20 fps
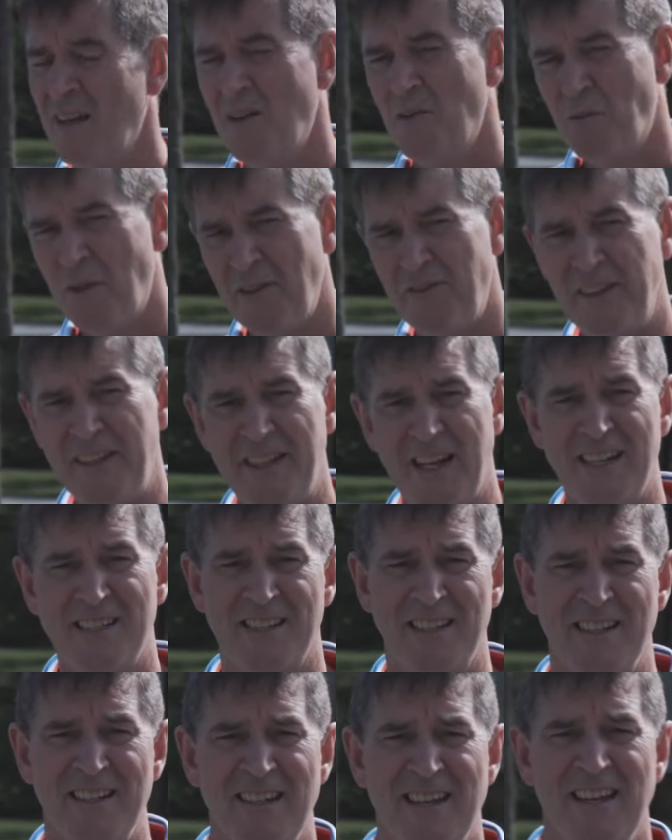Well, if He
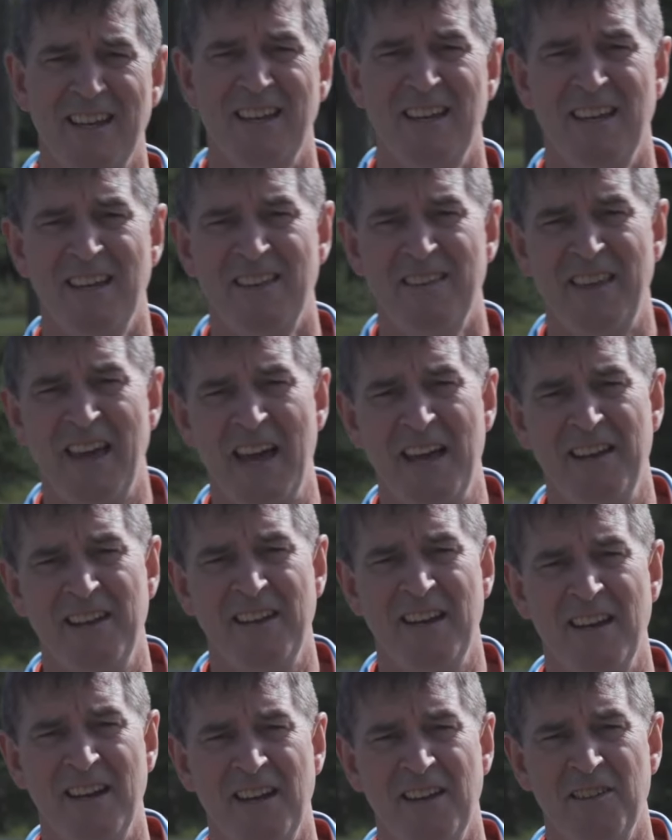doesn't,
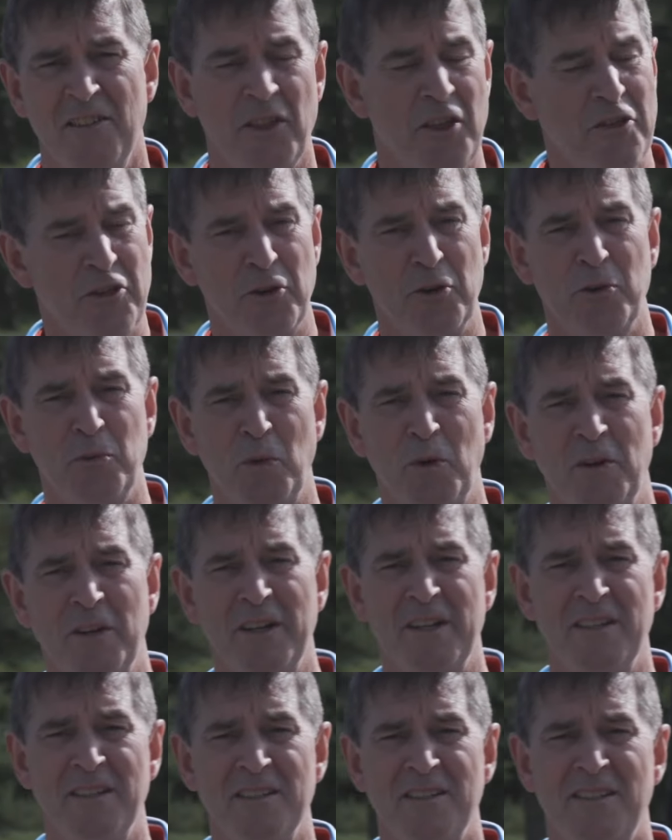then uh, the third word
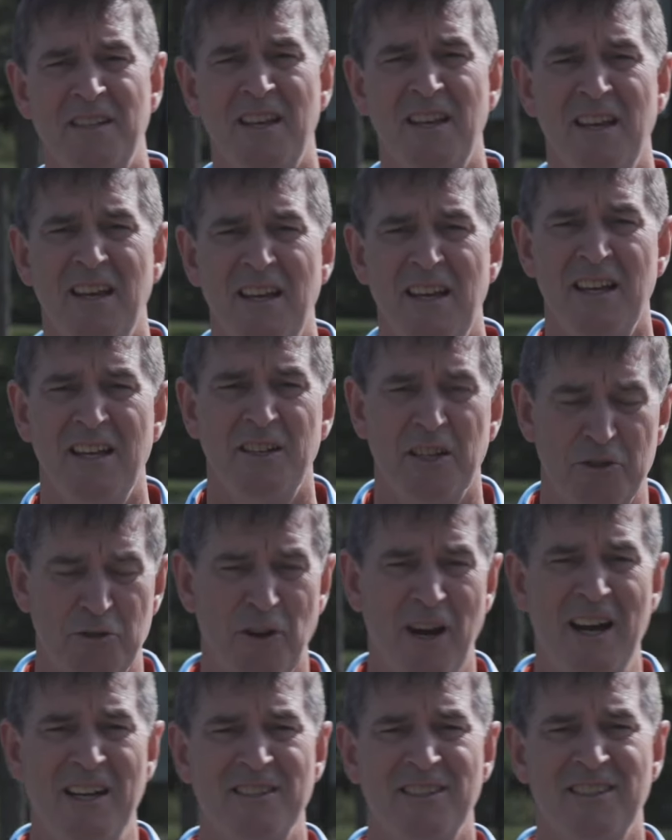is to
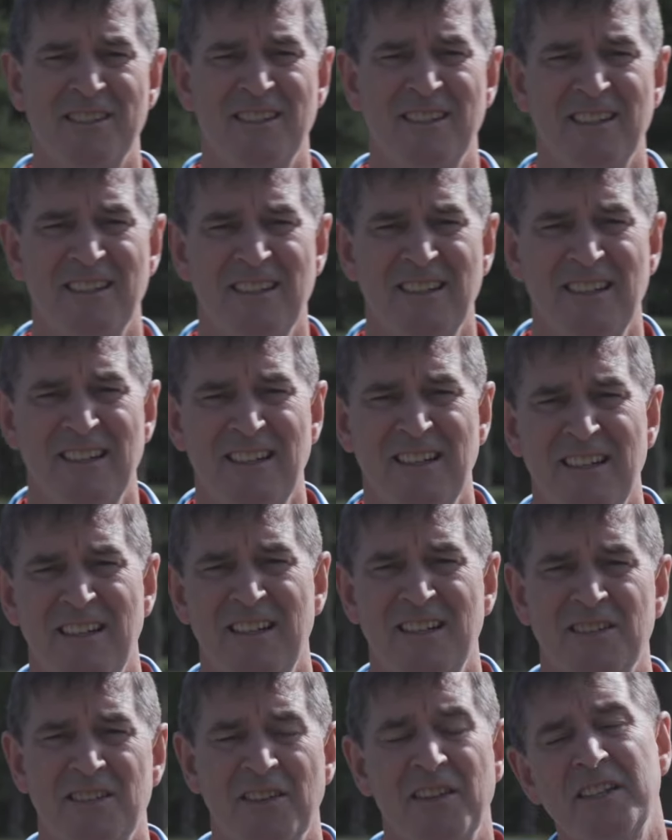trust.
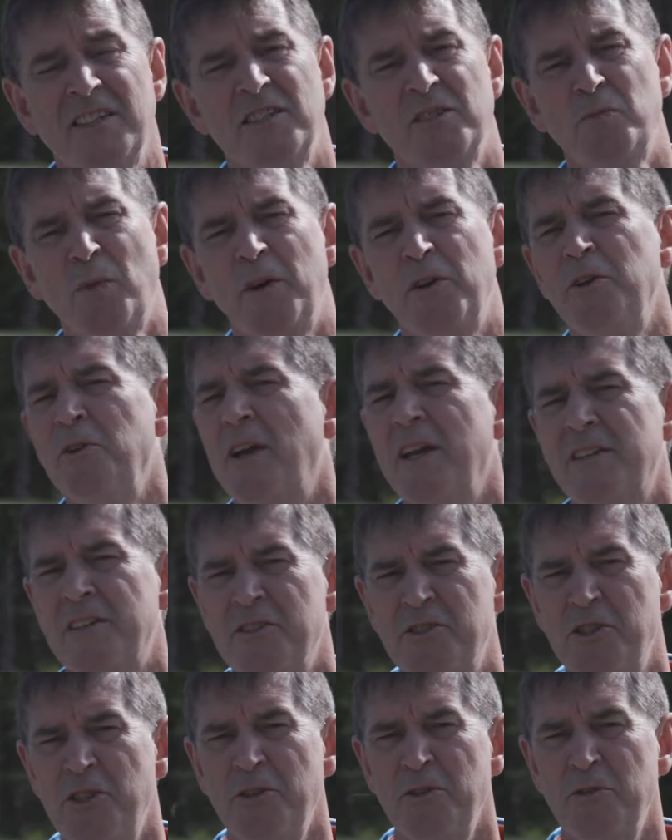So, this is where you get to
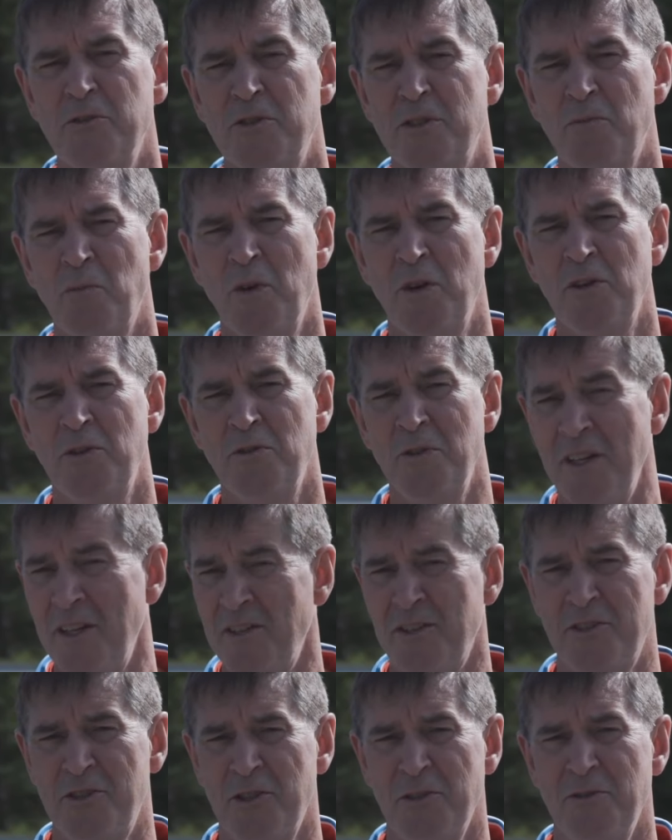choose and where you need
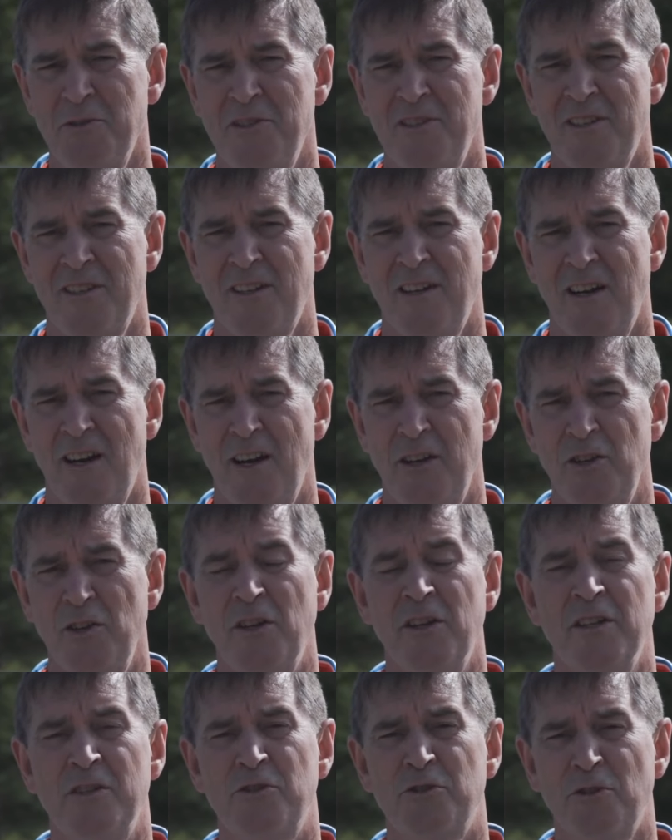to choose. Are you
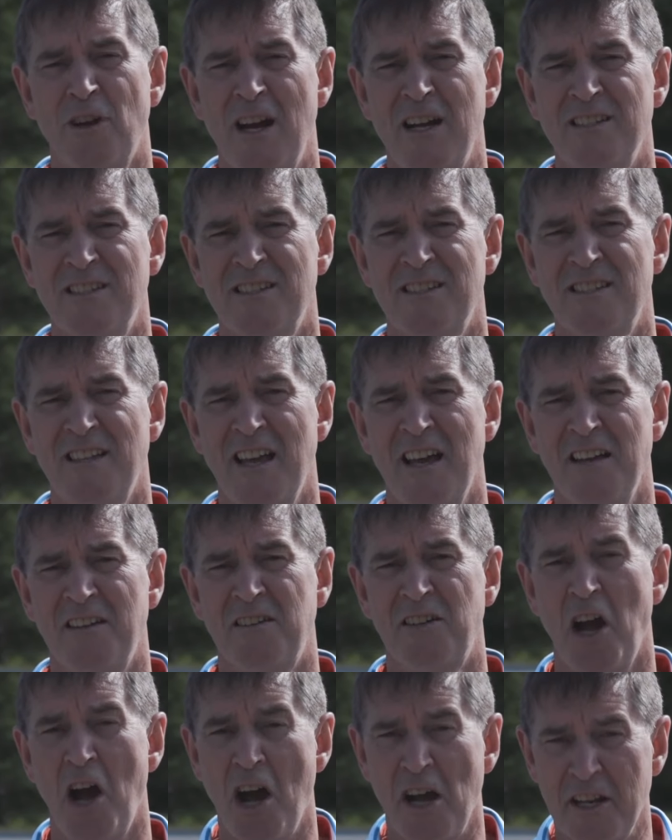going to trust that
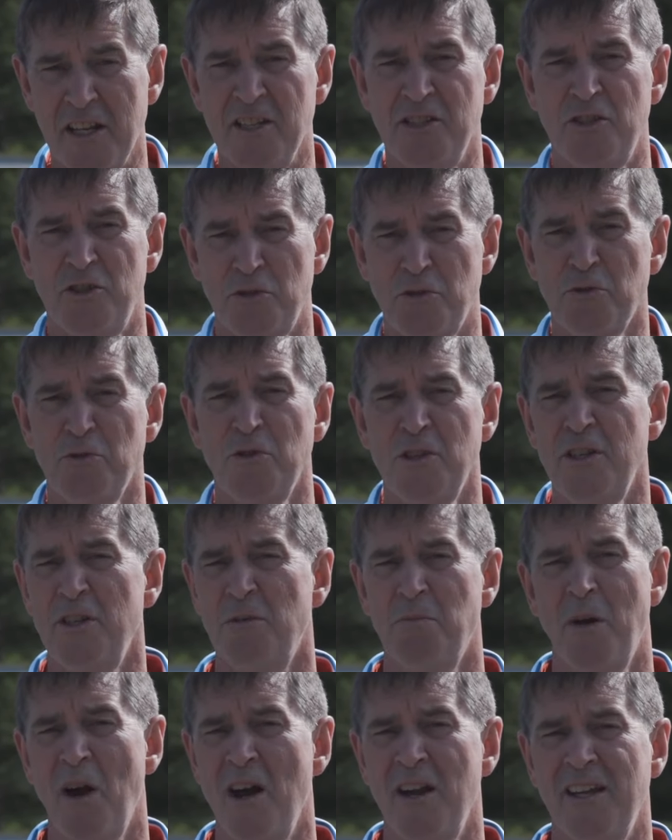God is truly your
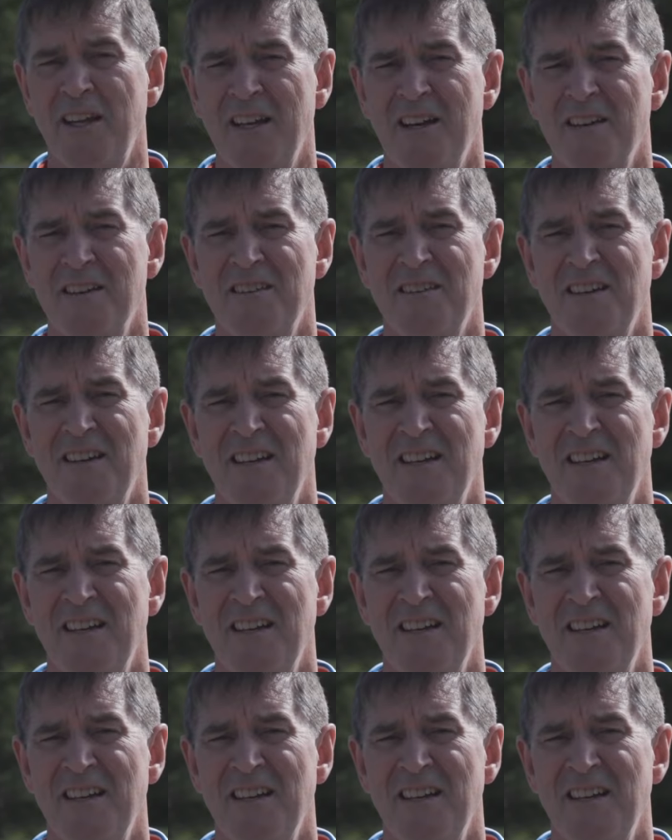bodyguard?